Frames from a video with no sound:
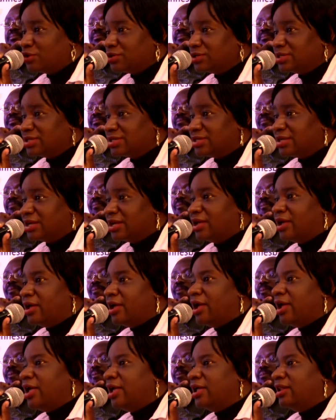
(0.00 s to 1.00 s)
So
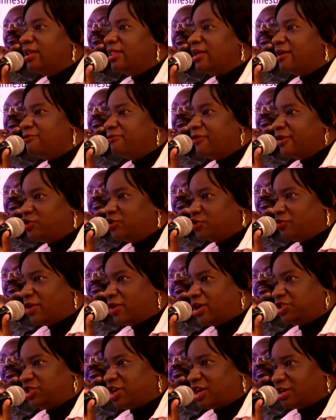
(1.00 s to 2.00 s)
there's never warning
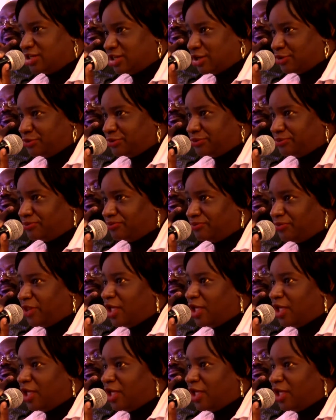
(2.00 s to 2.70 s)
from government,